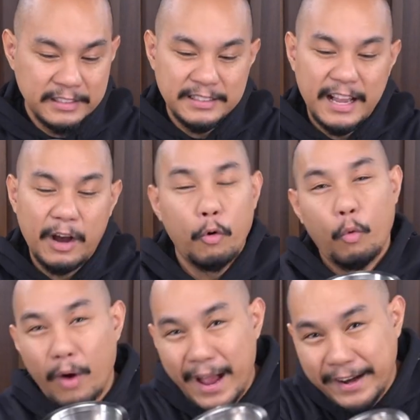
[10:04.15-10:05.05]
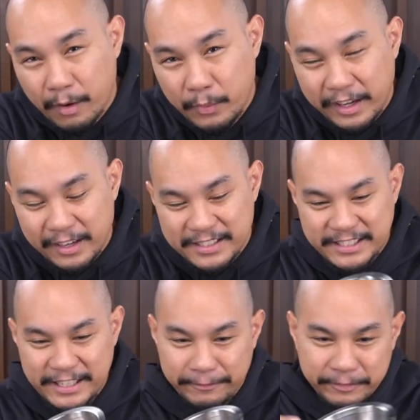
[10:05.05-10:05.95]
Now, why are we going to
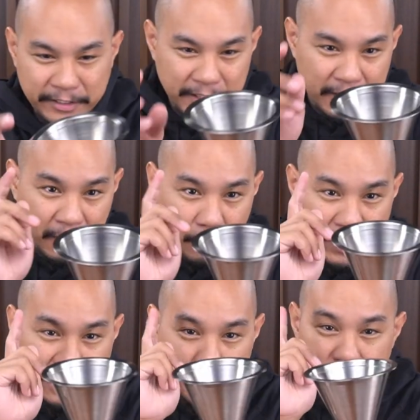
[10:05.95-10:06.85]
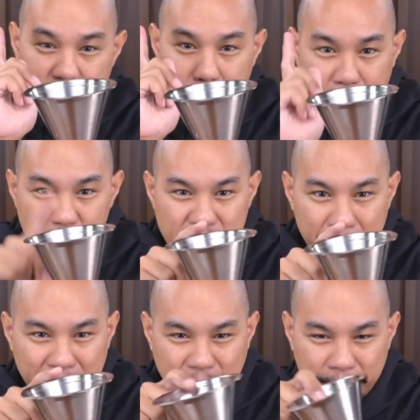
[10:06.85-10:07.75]
sift? Well, when you brew with a
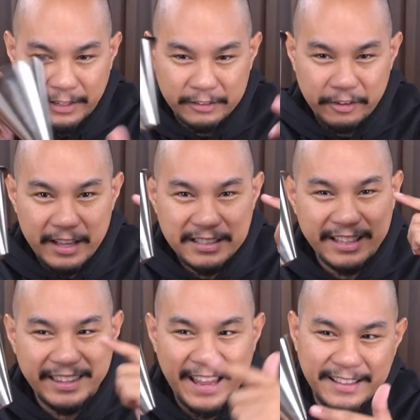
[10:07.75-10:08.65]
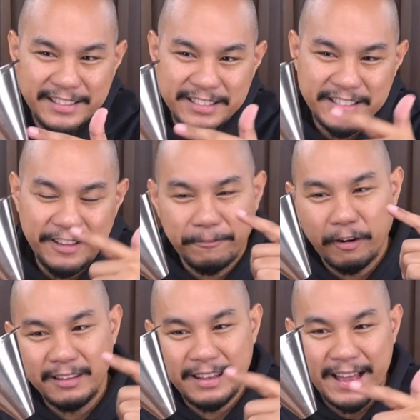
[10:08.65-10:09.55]
metal filter, there's a tendency for
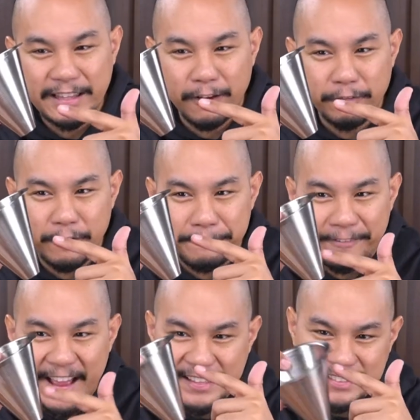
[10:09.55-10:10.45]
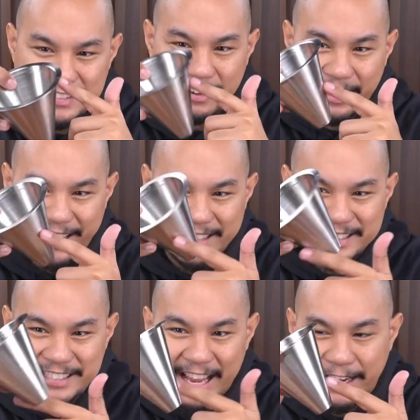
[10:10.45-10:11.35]
a lot of the fines that are
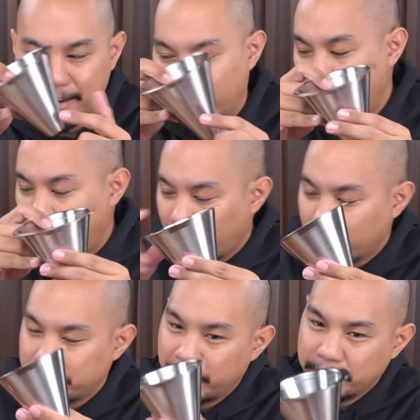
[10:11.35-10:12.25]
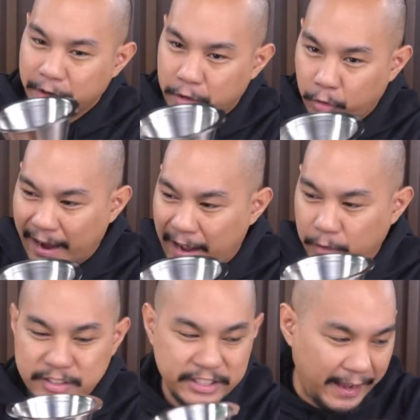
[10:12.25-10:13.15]
inside of your
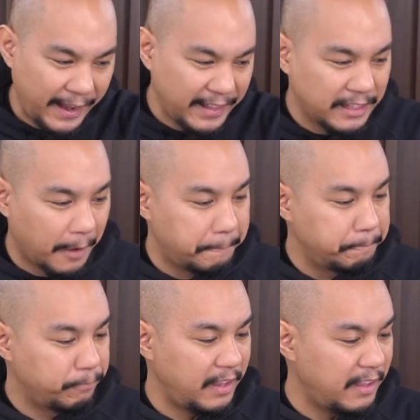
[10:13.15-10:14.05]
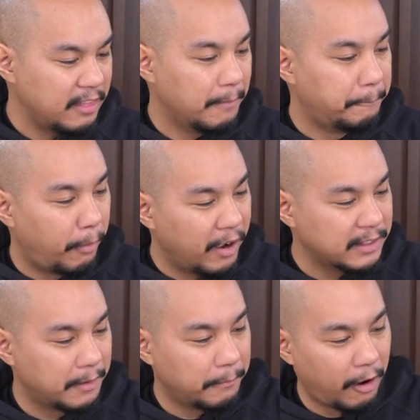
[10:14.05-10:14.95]
grounds to end up in the
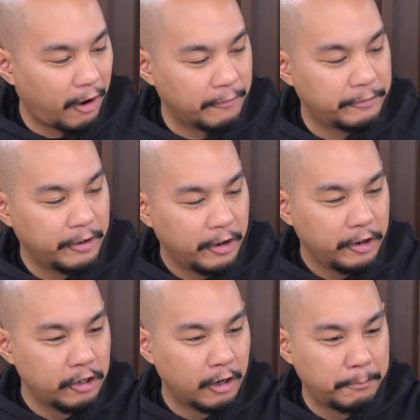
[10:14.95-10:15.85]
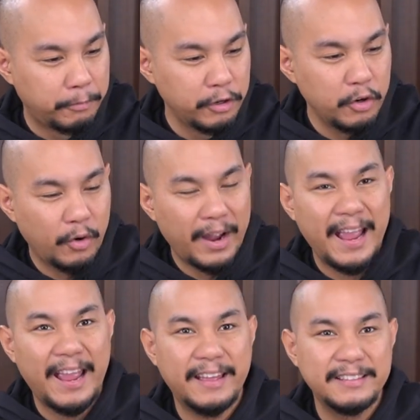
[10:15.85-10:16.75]
bottom of your brew.
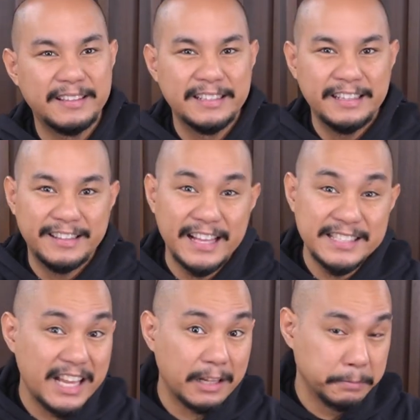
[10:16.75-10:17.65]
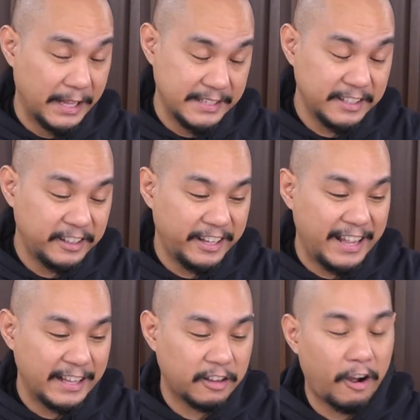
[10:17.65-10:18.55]
And that's not pleasant, to
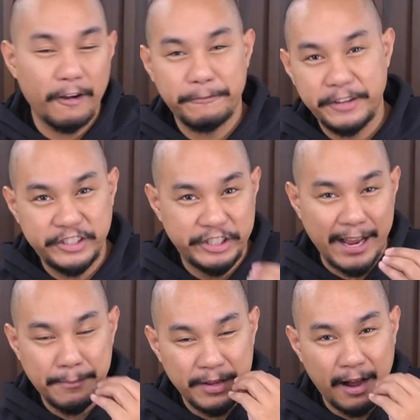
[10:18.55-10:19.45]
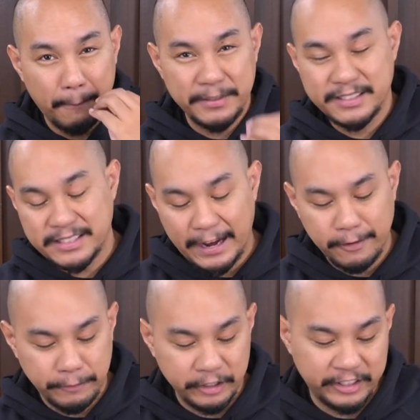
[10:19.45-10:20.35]
get coffee jamming up inside
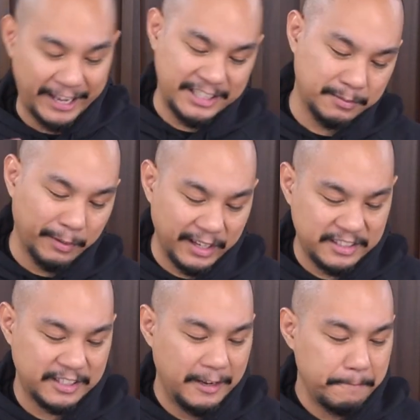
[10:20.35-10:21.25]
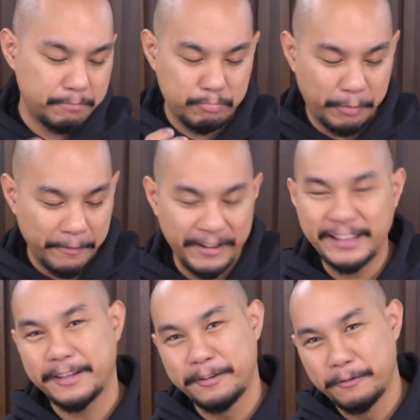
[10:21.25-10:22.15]
of your taste buds and
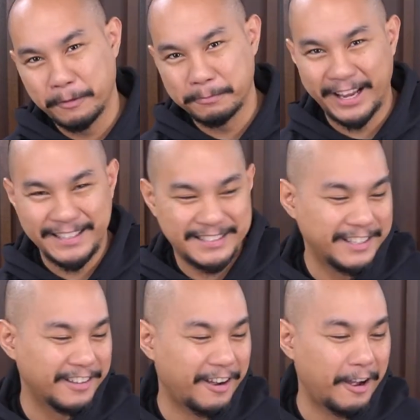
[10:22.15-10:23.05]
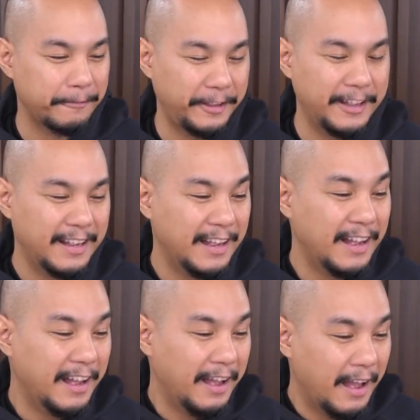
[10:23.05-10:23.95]
preventing you from tasting the coffee.
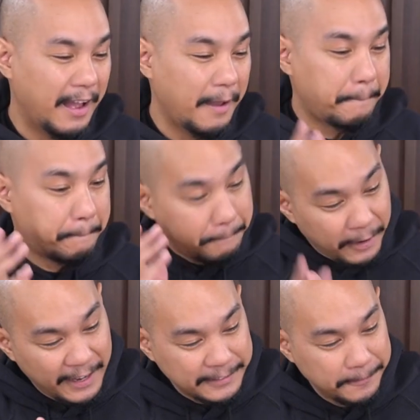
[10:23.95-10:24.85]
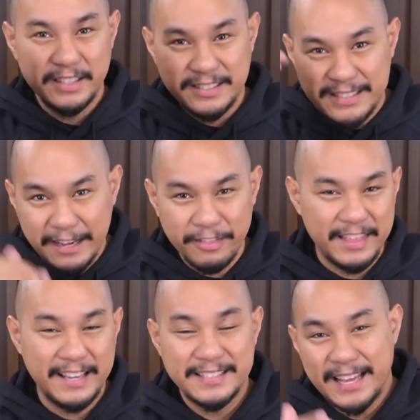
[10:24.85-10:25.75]
But the second
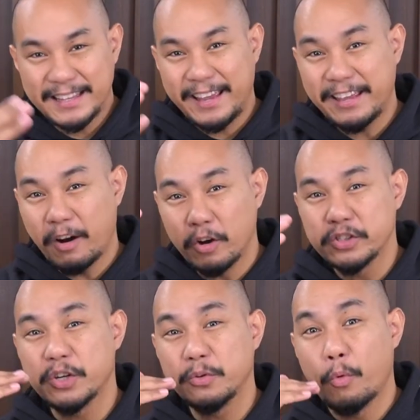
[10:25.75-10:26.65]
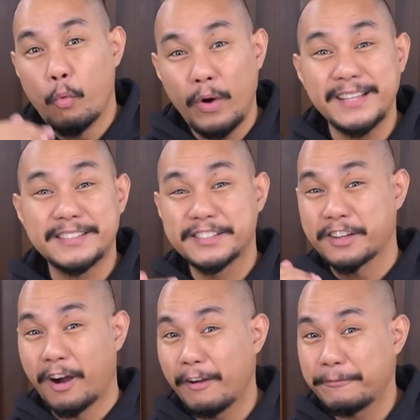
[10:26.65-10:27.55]
thing is that it also wastes
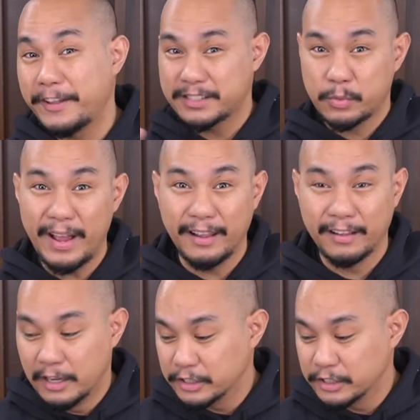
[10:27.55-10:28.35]
coffee as well.